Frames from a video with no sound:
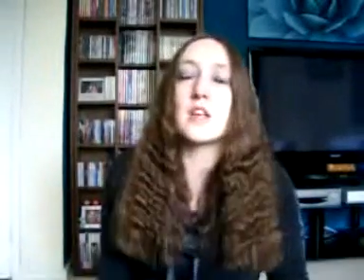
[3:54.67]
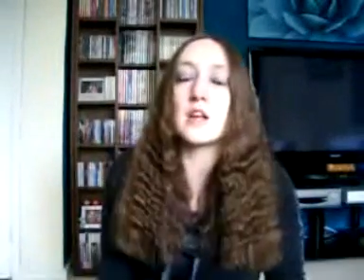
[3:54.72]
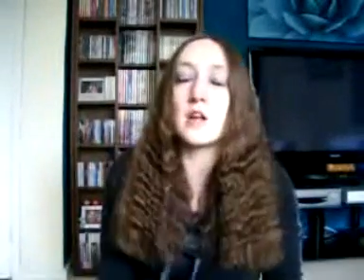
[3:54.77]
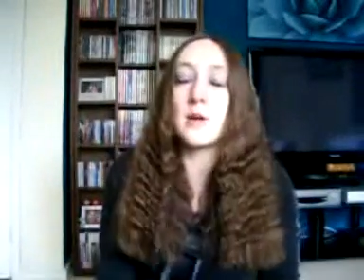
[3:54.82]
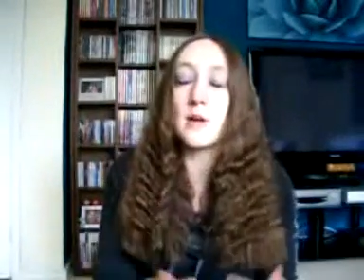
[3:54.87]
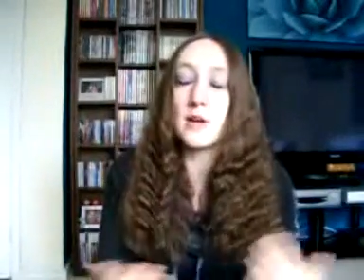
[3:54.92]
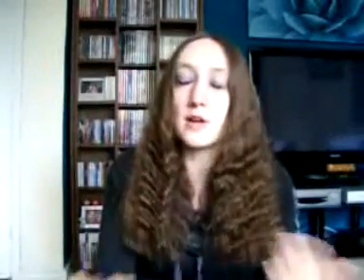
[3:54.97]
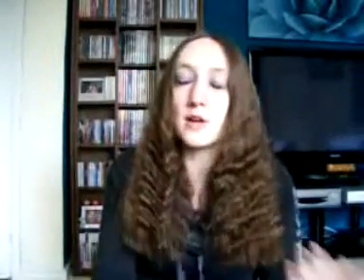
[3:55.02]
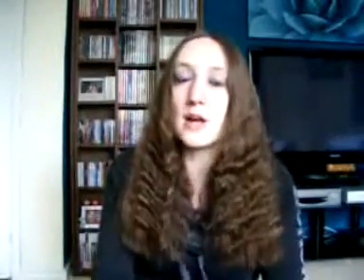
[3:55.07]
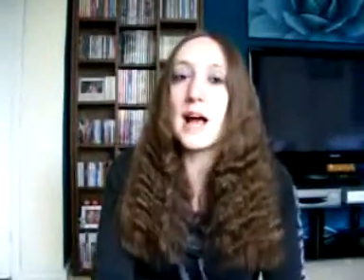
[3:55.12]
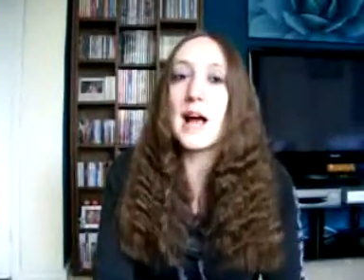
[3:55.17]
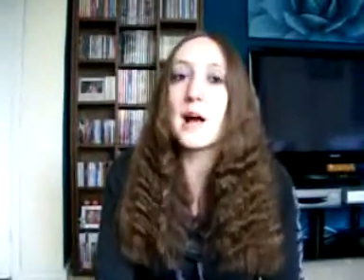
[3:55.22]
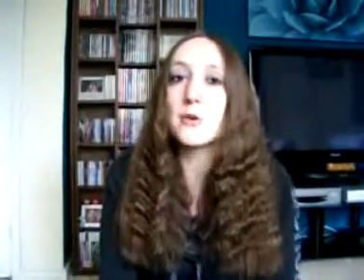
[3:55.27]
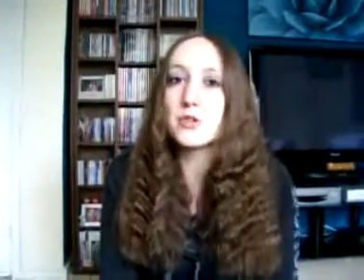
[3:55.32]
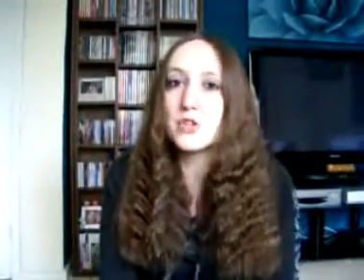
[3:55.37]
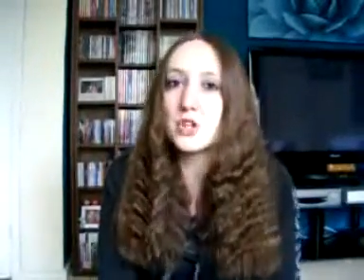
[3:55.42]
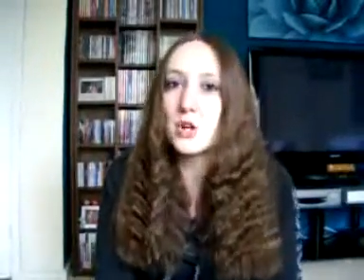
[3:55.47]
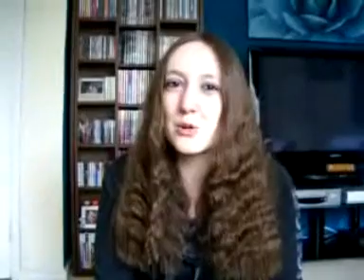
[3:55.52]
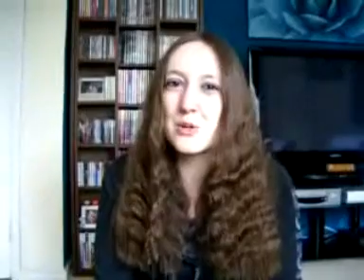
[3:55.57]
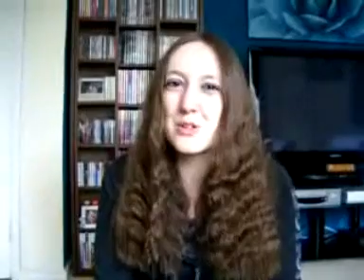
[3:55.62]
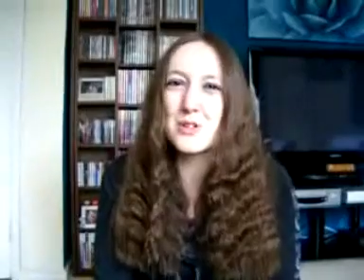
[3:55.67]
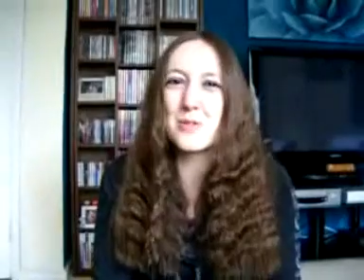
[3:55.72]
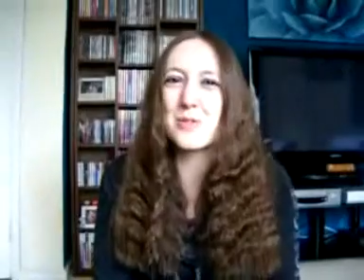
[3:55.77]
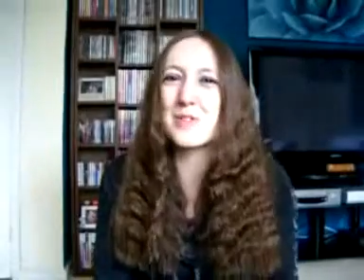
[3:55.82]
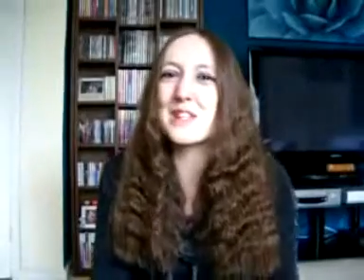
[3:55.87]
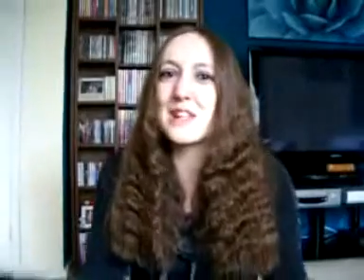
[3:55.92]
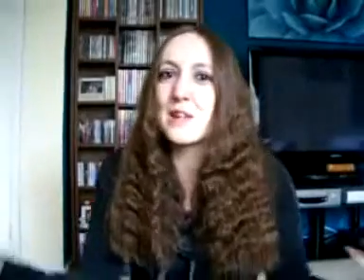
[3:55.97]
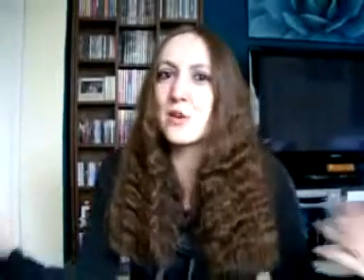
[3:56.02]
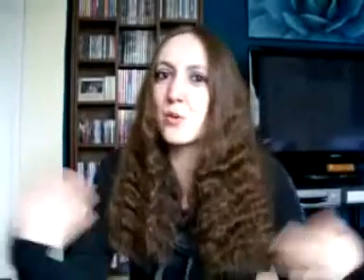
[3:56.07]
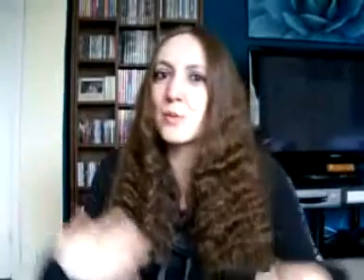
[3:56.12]
a house show,
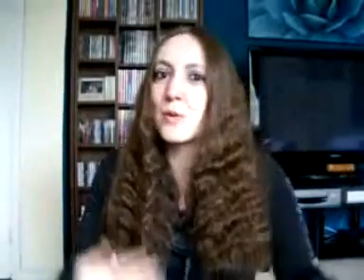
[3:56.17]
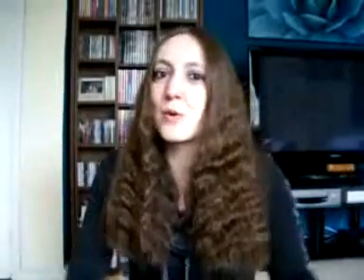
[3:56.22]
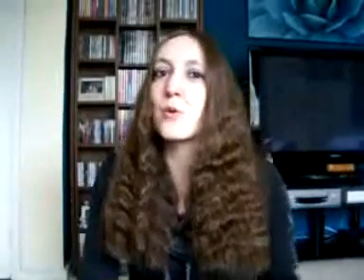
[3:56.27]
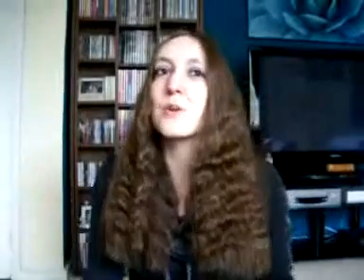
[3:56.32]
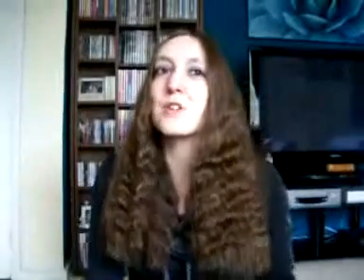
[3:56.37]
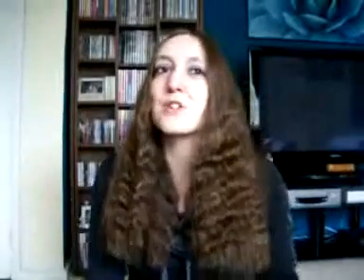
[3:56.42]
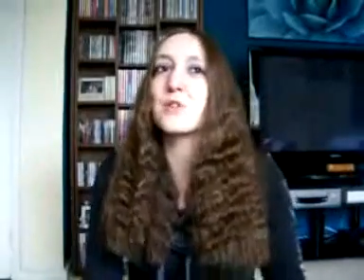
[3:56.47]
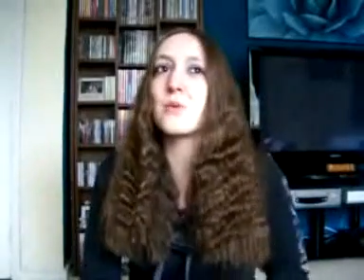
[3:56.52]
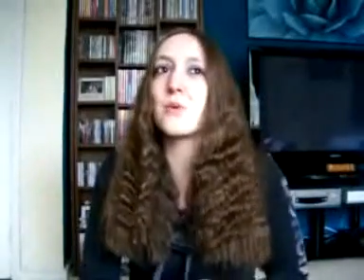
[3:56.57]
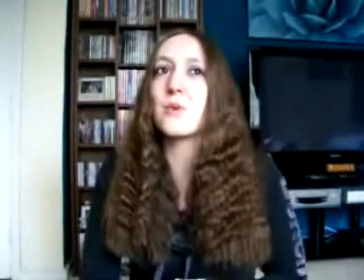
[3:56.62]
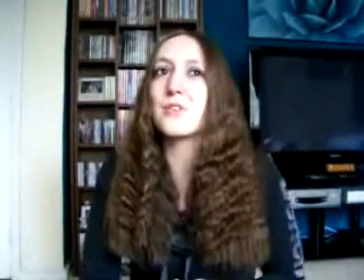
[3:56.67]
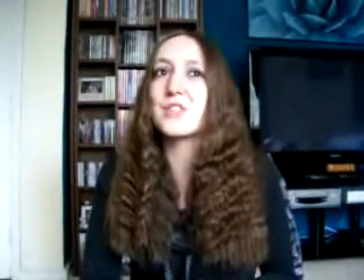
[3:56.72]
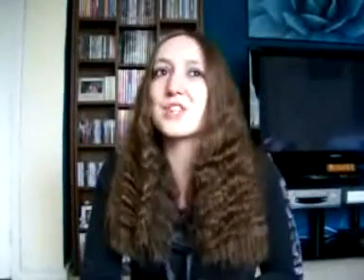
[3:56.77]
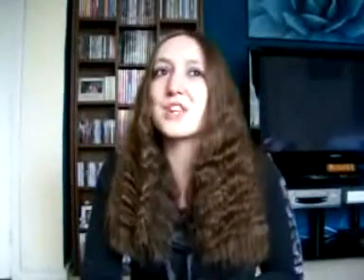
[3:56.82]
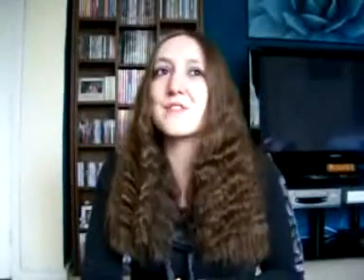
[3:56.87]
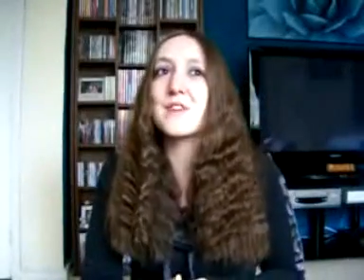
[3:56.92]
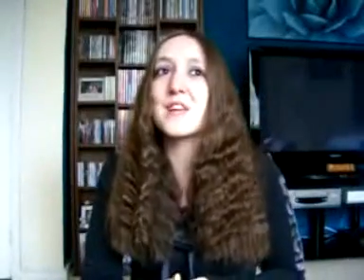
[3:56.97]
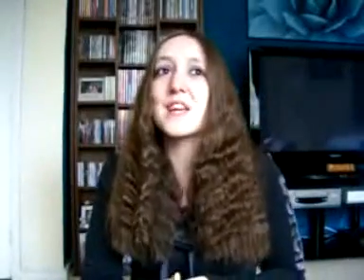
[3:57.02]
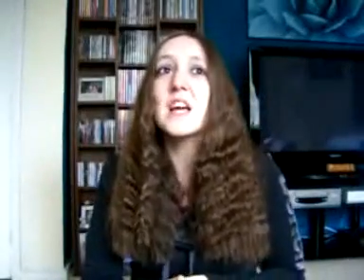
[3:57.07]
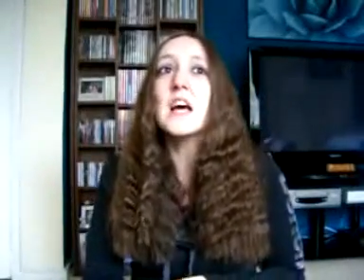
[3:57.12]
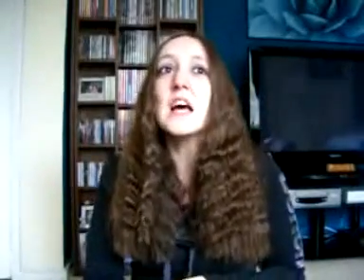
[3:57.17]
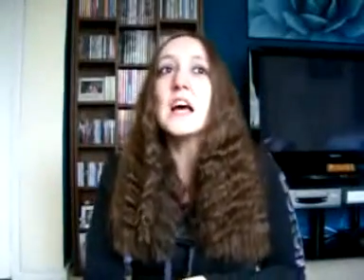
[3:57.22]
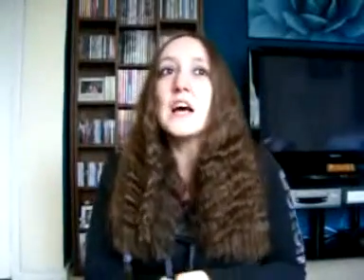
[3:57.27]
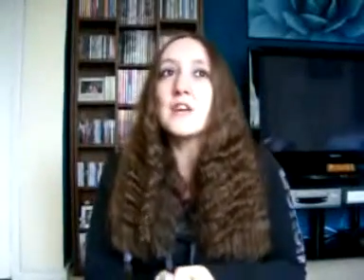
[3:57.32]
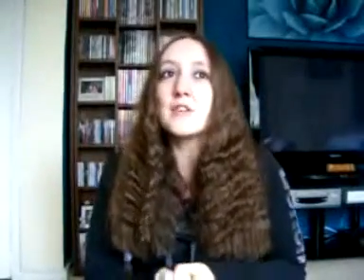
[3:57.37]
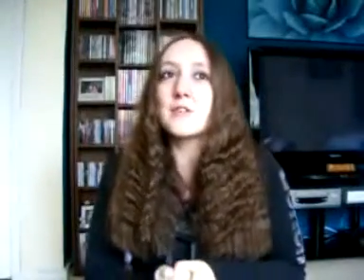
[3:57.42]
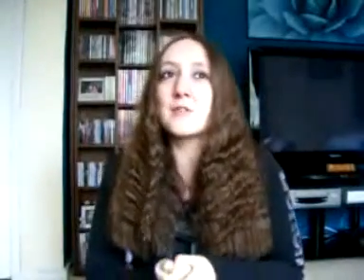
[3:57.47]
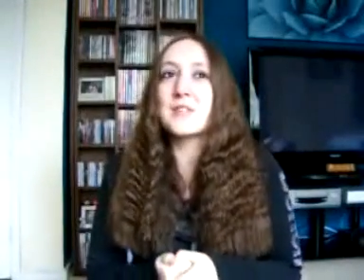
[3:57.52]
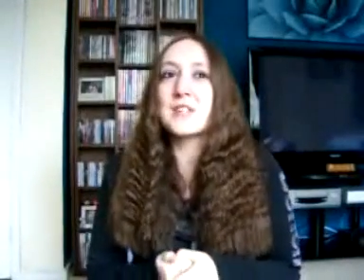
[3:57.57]
because obviously they normally always do it on TV.